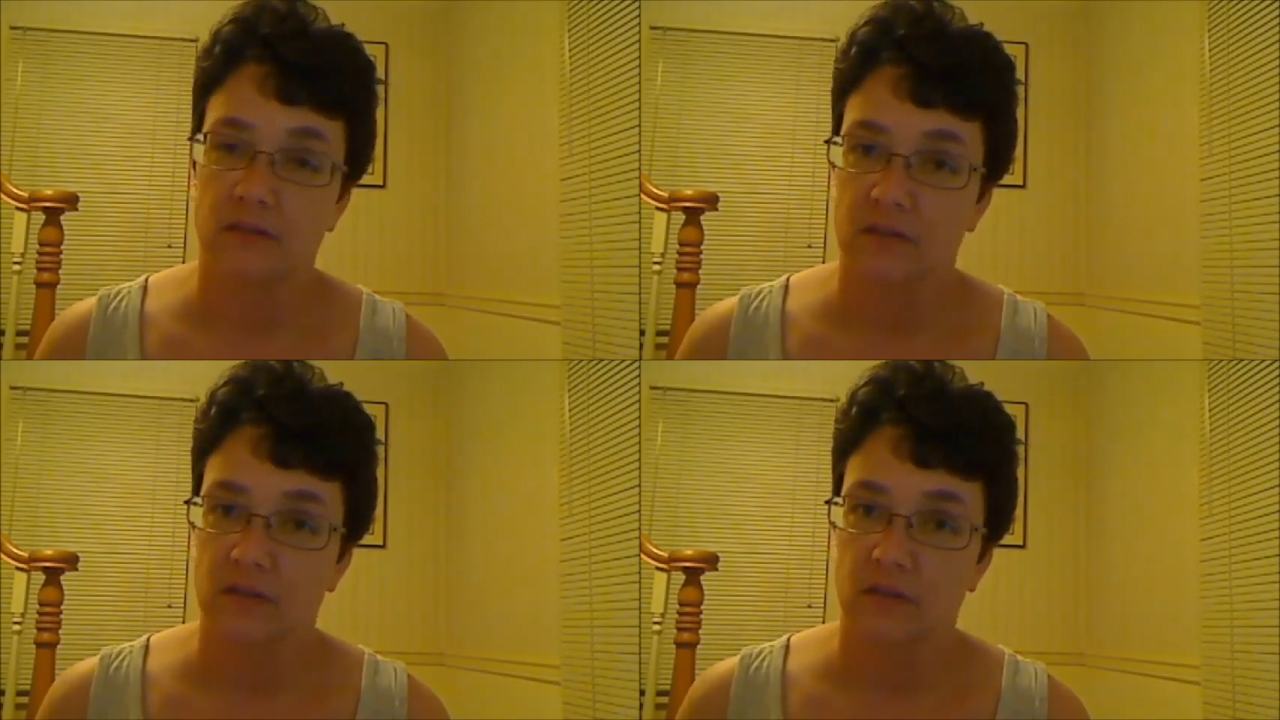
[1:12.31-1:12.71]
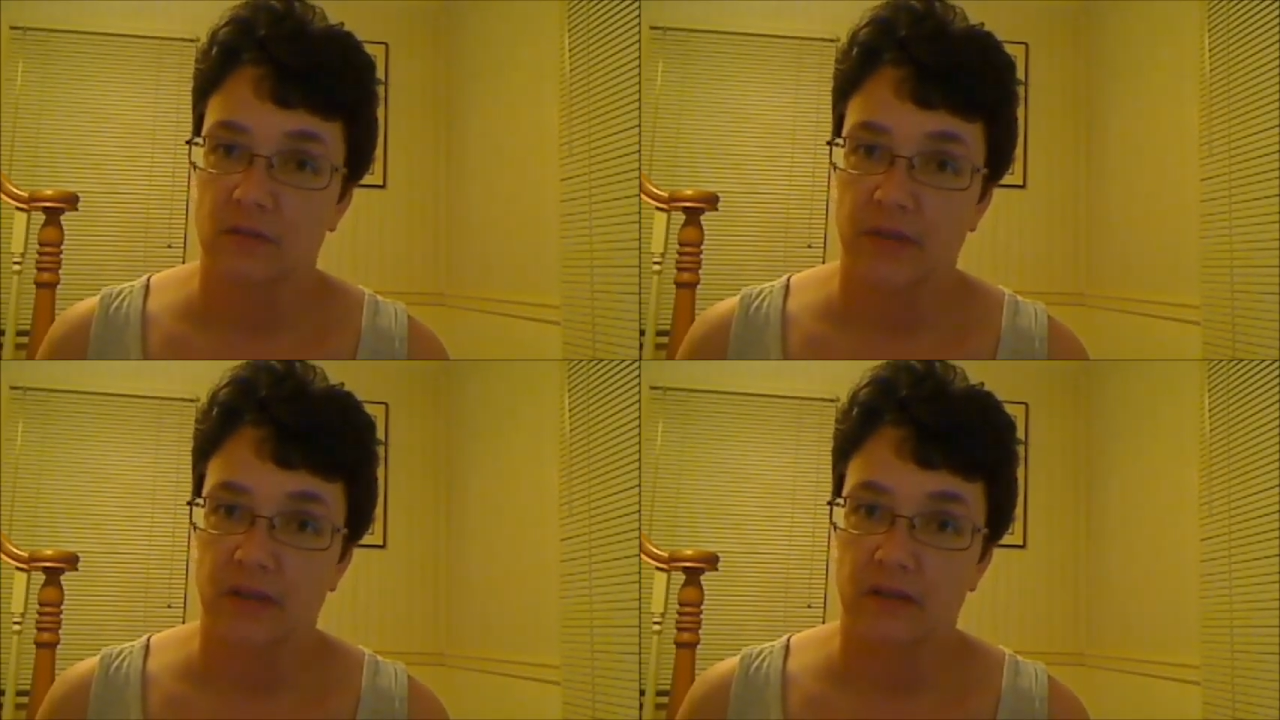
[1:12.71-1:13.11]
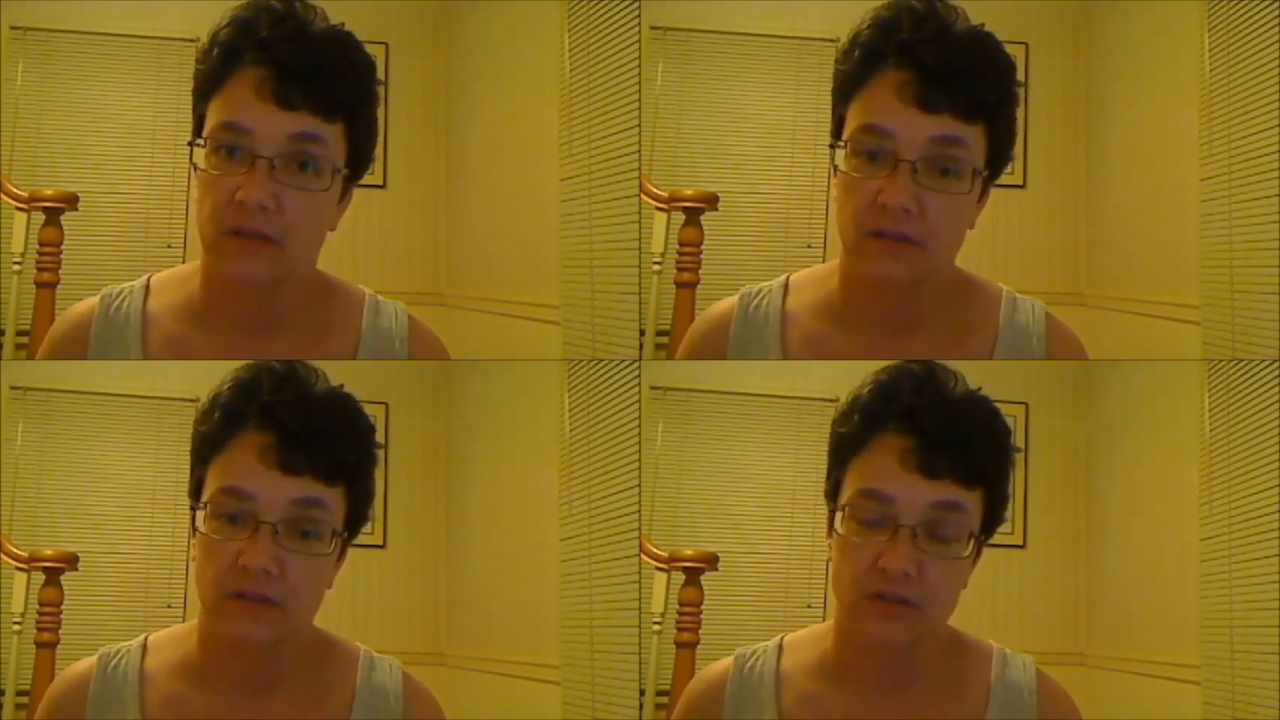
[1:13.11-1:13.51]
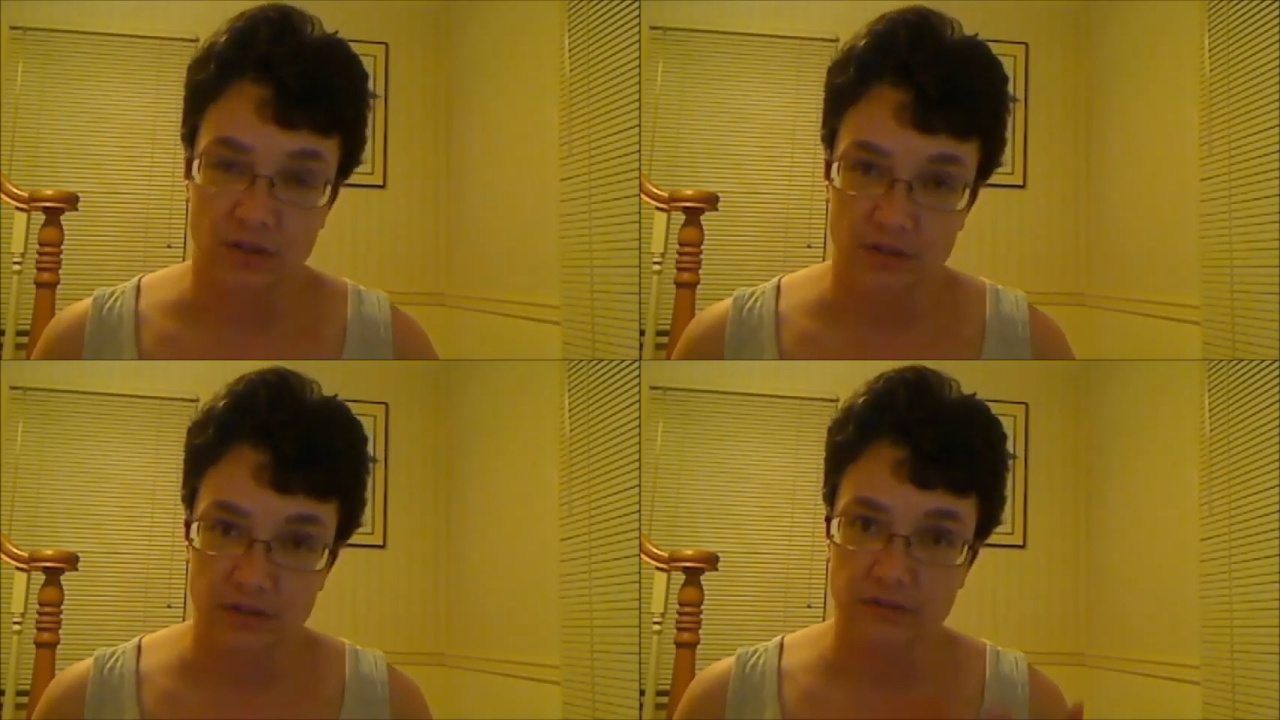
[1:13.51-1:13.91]
You know, make, you know,
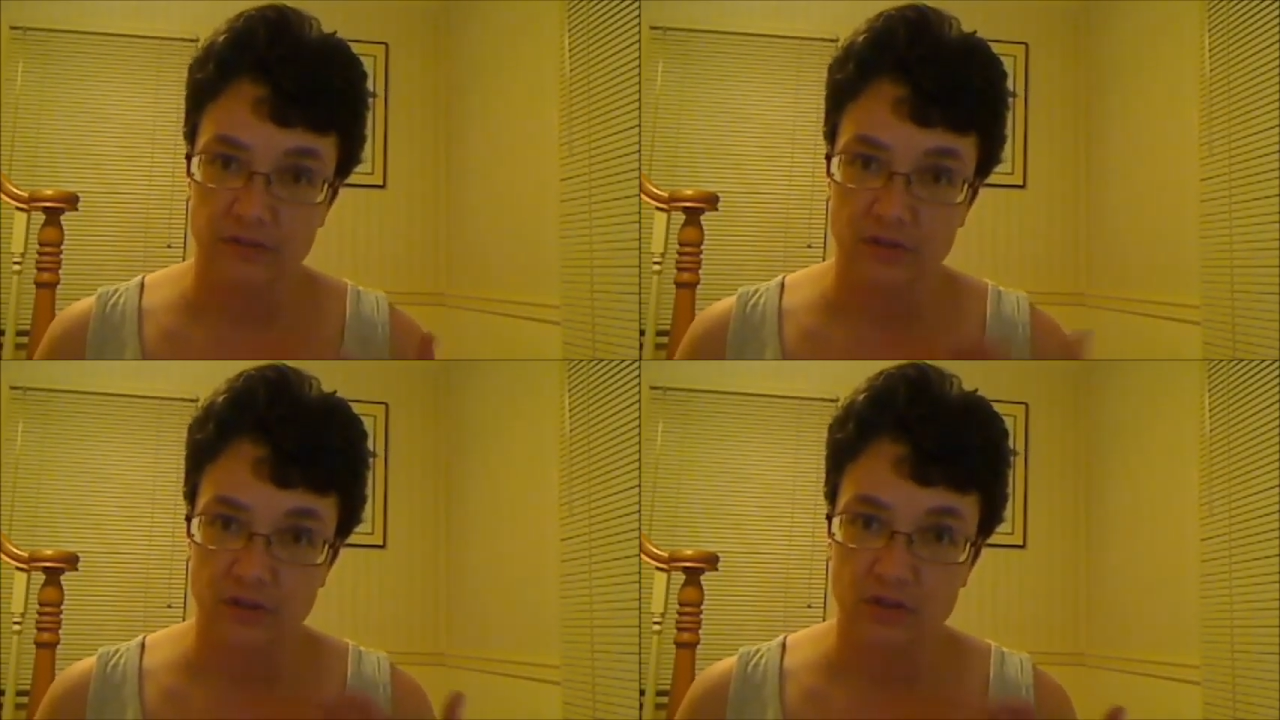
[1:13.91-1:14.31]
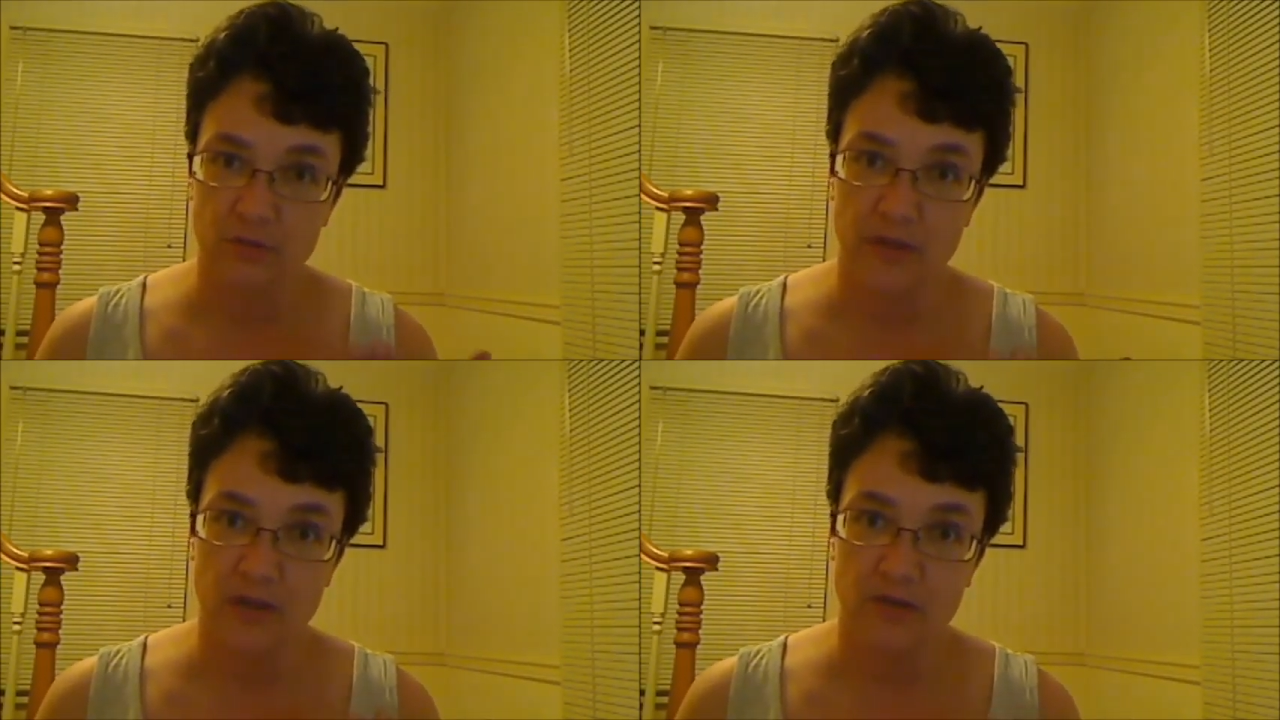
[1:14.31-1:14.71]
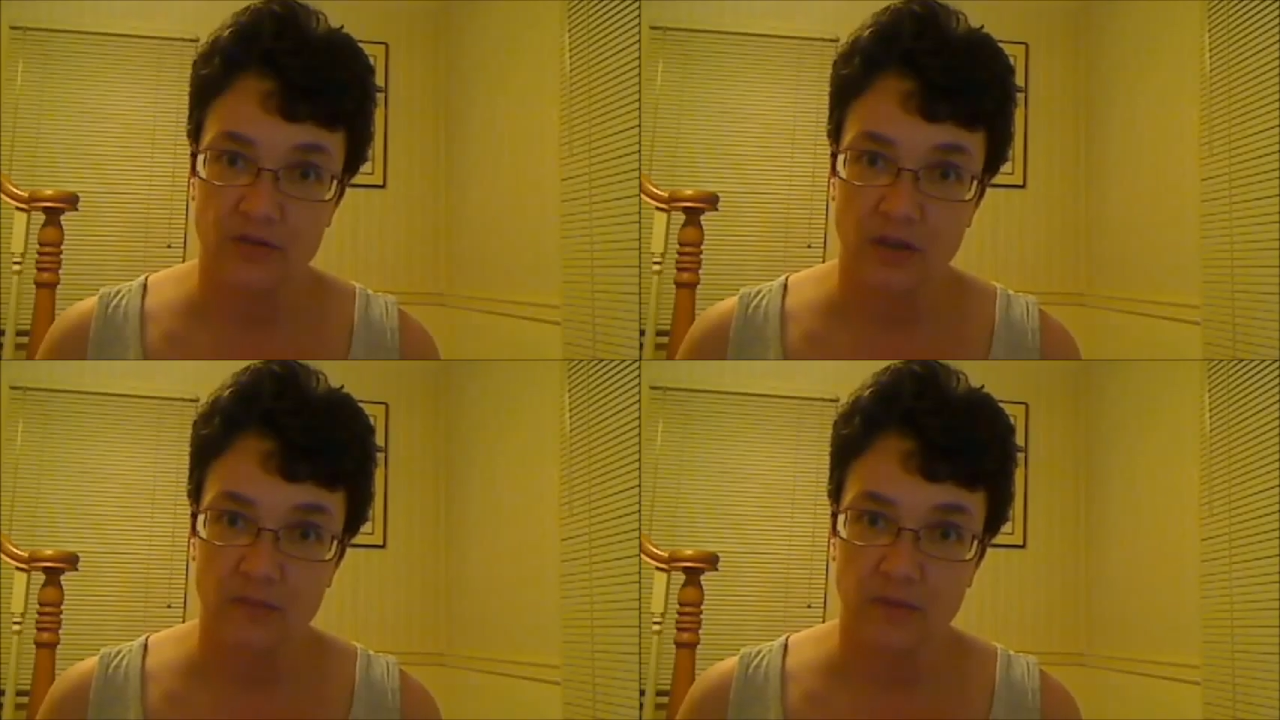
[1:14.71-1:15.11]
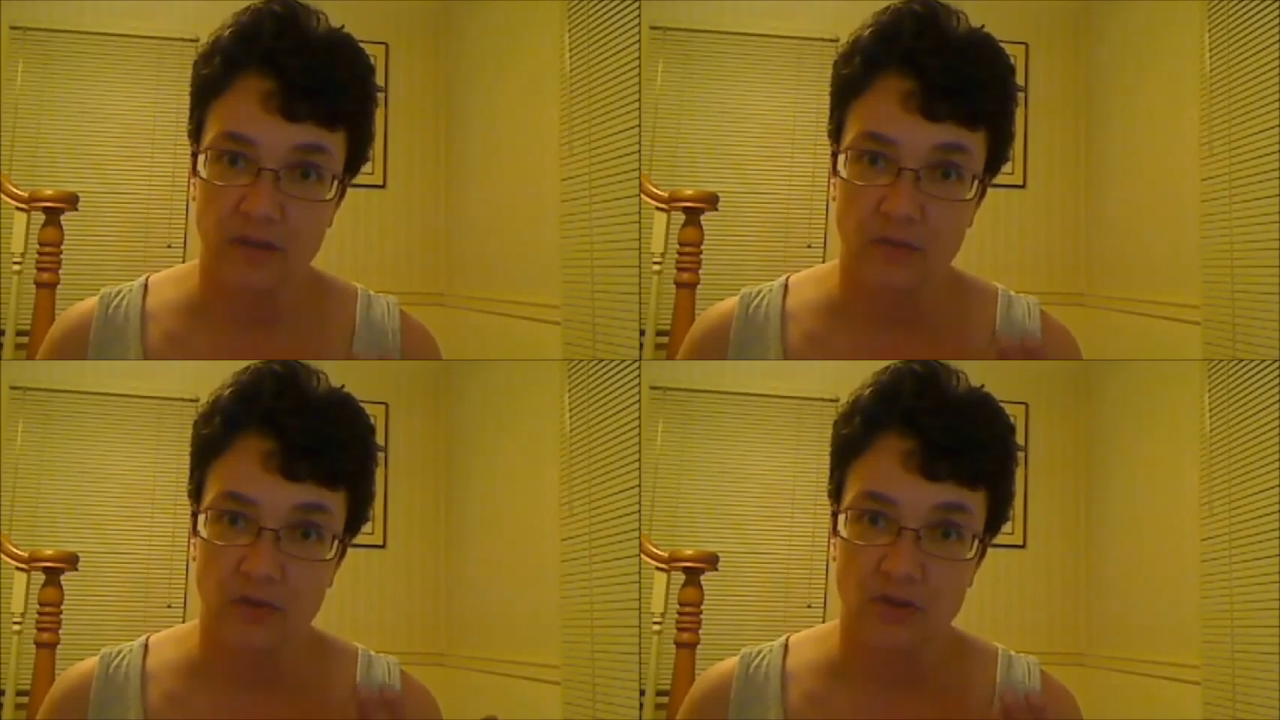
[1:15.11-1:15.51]
turn the, your speakers up, and I
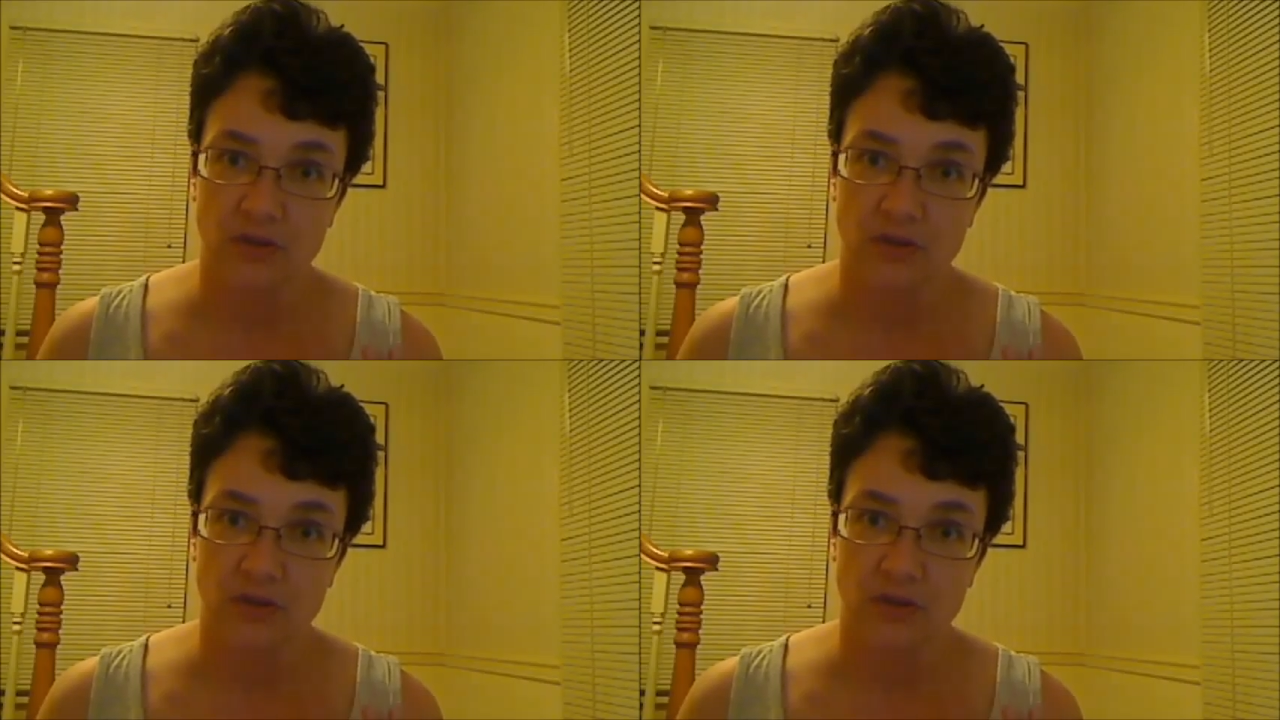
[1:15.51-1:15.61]
want you to